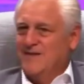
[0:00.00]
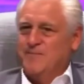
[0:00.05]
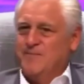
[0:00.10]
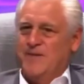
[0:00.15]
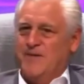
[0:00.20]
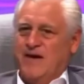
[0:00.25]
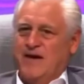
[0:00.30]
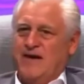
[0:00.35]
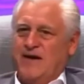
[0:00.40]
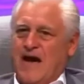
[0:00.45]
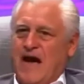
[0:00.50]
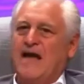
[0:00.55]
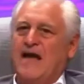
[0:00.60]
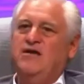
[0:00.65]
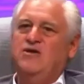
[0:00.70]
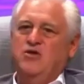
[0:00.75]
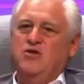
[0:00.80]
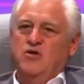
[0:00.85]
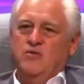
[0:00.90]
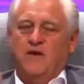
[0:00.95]
But I
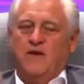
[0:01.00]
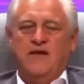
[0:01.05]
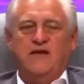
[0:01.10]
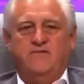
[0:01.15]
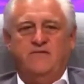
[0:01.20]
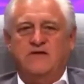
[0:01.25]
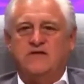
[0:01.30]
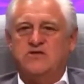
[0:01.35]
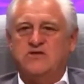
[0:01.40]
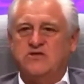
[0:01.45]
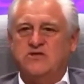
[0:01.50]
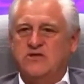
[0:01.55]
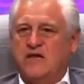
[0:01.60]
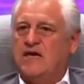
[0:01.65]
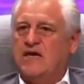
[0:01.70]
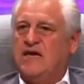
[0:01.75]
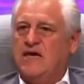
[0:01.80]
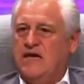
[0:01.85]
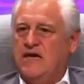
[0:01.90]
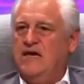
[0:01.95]
do believe this is a
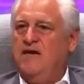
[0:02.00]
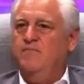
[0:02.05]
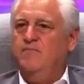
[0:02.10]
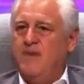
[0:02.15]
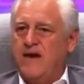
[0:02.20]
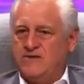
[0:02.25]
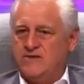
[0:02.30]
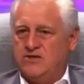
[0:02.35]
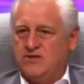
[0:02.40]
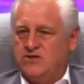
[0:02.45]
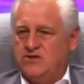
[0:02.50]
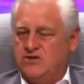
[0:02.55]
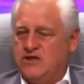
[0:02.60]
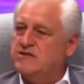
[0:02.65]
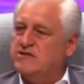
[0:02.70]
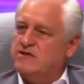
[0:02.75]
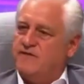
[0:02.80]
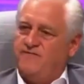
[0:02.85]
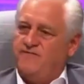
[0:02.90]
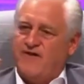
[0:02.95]
key message,
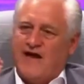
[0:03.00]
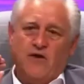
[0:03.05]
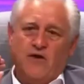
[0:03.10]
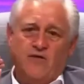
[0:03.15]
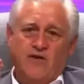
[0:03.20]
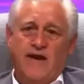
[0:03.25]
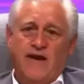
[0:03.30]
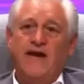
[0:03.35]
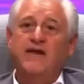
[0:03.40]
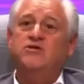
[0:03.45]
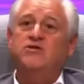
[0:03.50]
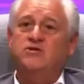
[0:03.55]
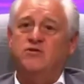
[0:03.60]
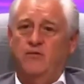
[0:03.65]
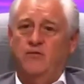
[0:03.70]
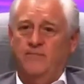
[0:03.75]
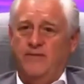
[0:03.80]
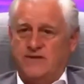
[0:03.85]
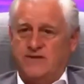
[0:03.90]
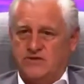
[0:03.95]
it's a
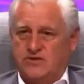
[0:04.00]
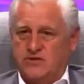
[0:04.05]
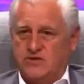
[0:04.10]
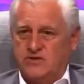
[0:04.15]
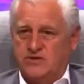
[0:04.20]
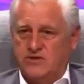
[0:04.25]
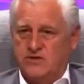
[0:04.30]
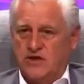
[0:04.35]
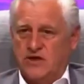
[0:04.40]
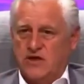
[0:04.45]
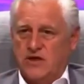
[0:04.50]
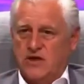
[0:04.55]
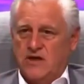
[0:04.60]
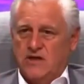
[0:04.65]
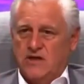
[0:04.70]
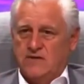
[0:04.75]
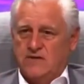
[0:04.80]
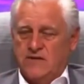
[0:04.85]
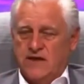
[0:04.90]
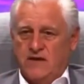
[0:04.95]
foundational message
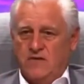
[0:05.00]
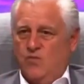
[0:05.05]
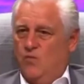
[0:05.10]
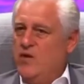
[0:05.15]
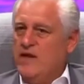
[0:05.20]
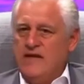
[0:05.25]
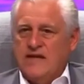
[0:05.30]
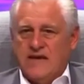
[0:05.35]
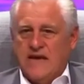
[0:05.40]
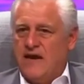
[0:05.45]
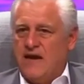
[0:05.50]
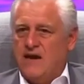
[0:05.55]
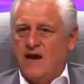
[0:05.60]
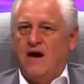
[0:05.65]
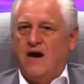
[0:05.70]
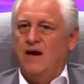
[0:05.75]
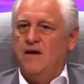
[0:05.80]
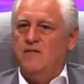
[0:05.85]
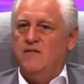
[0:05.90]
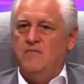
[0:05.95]
that we
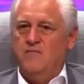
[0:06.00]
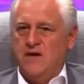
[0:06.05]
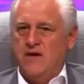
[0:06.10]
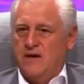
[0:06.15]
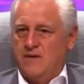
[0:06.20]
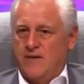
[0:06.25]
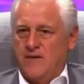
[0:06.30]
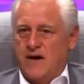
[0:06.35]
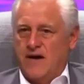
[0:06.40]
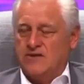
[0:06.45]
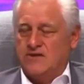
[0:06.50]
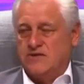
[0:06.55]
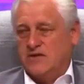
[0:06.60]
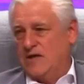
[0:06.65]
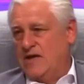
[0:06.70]
cannot minimize.